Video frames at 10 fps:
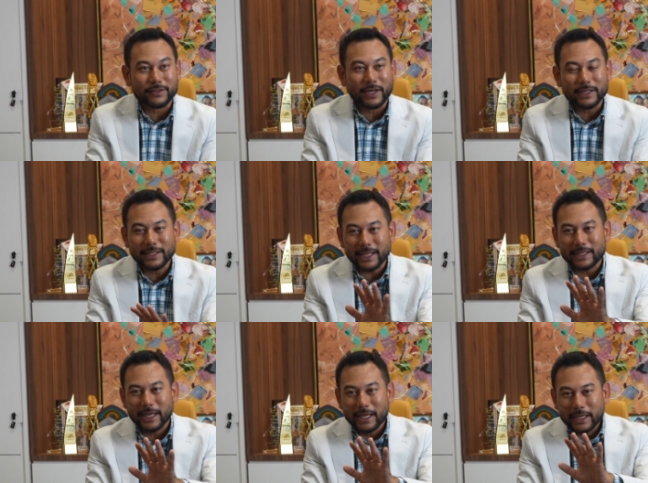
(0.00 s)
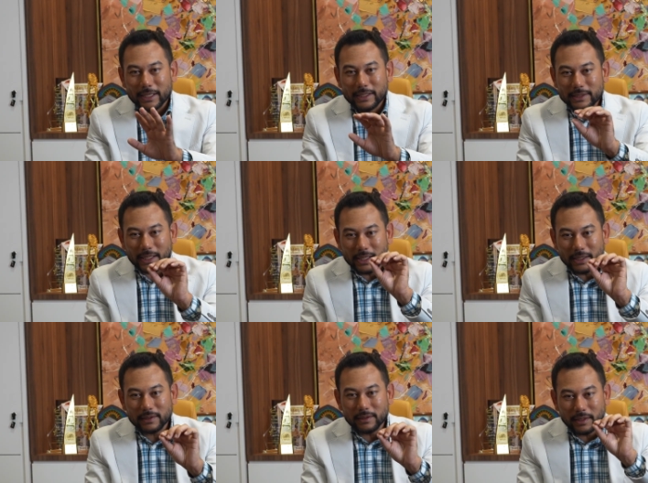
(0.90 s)
I think that these are
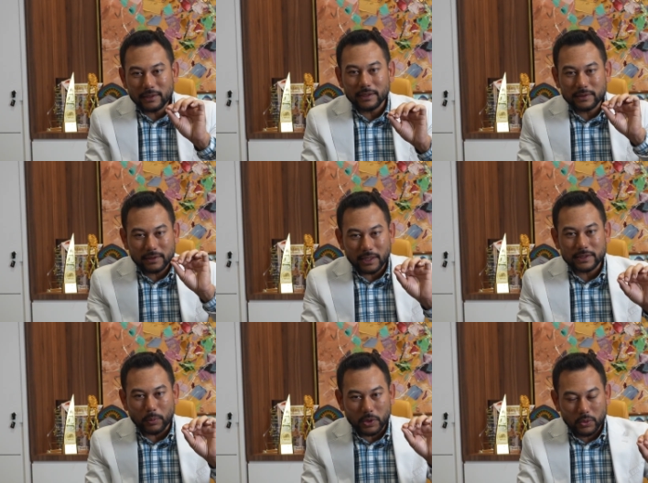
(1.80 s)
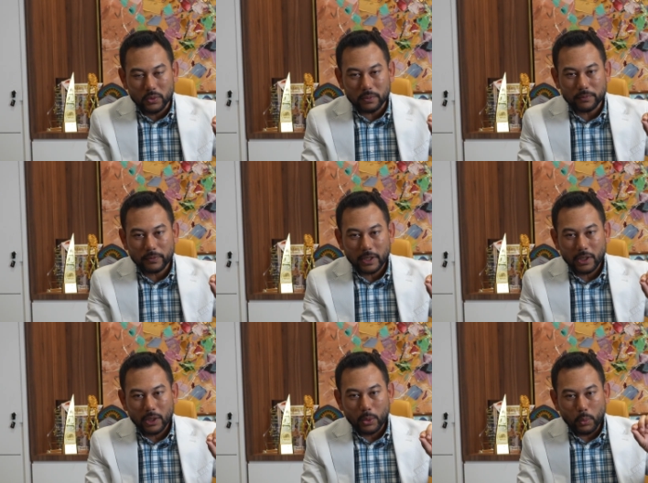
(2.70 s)
little things that we do.
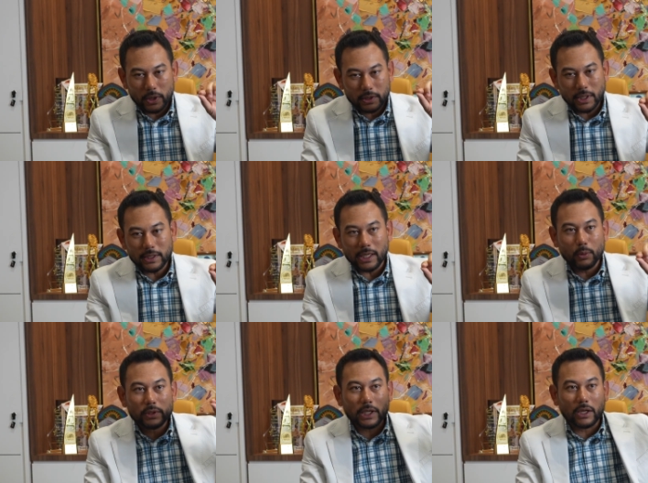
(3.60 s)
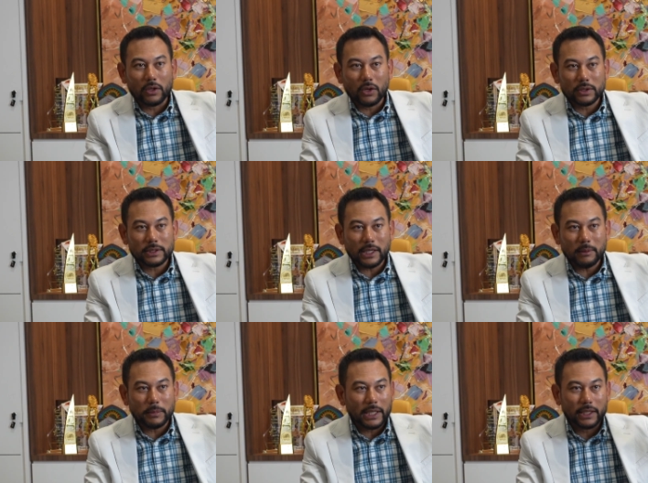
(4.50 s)
We think that it will take a long
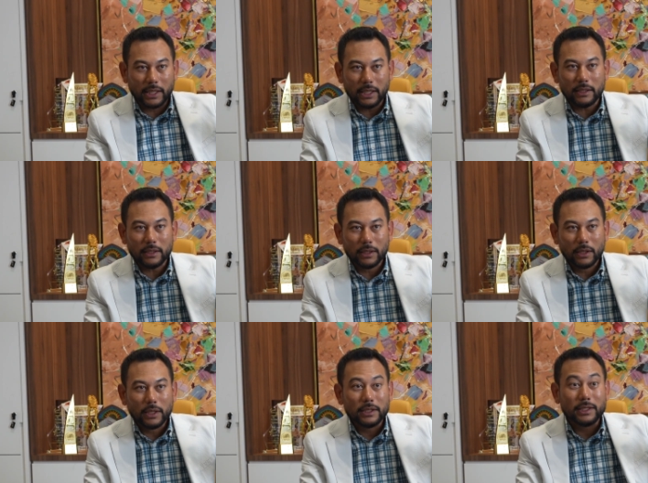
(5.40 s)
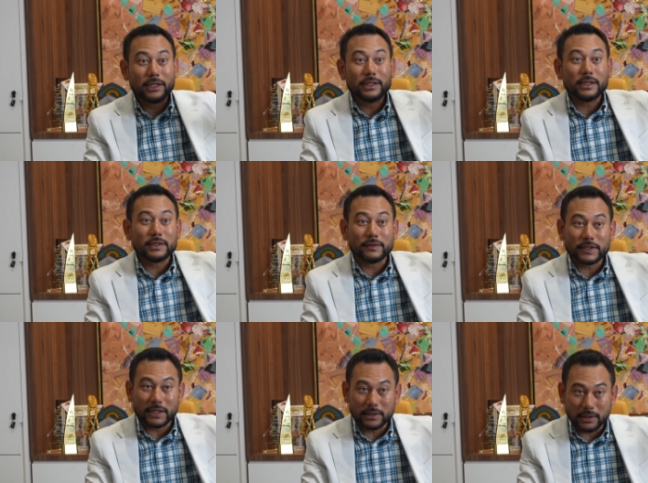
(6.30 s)
time, but again, the teachers have
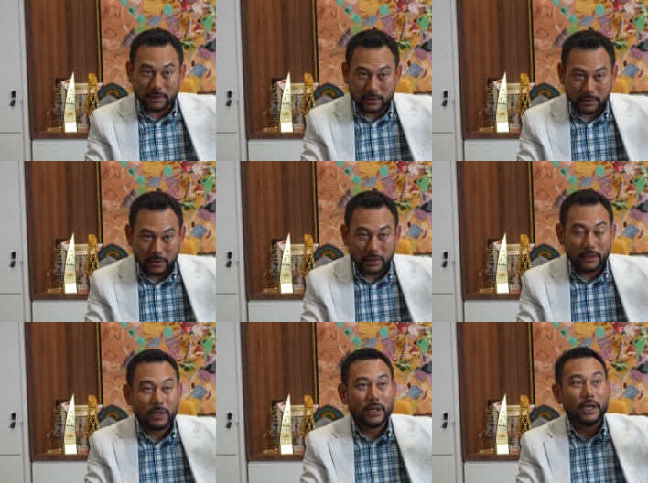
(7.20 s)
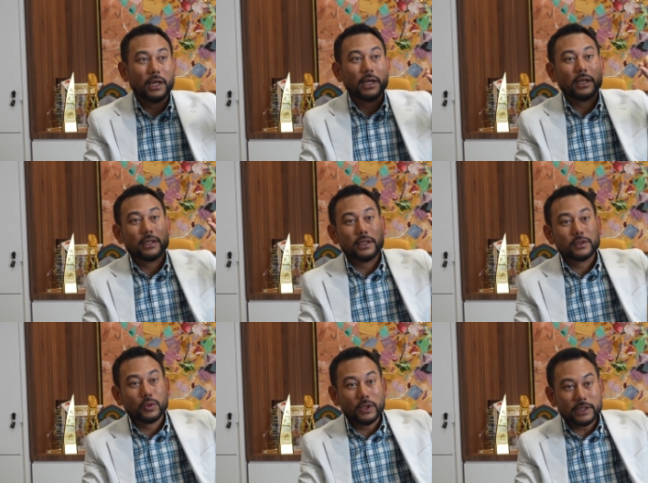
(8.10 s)
started. The
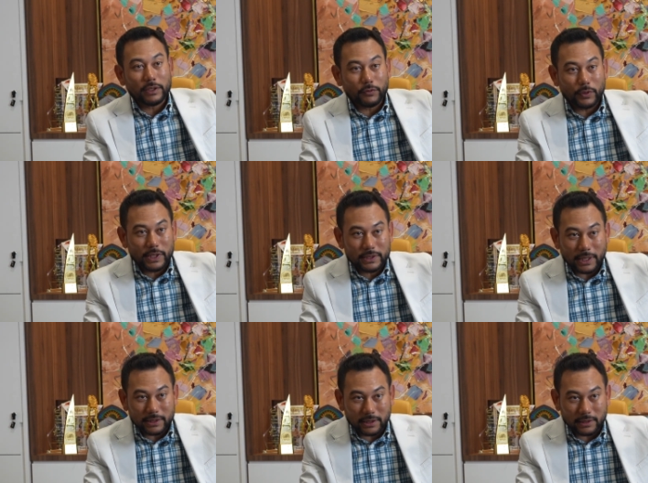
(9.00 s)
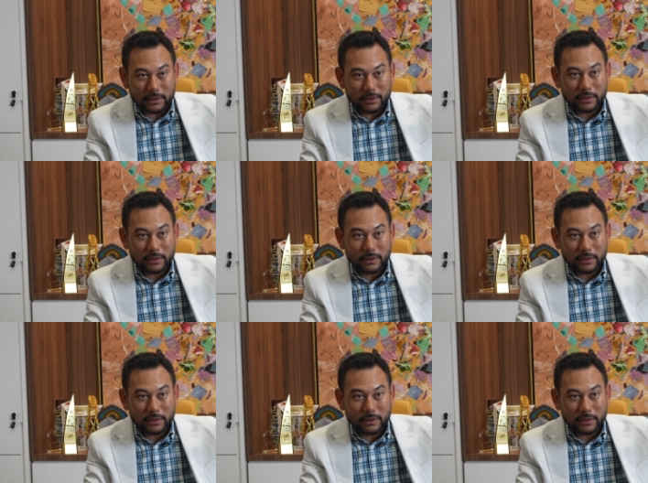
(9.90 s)
students have already started.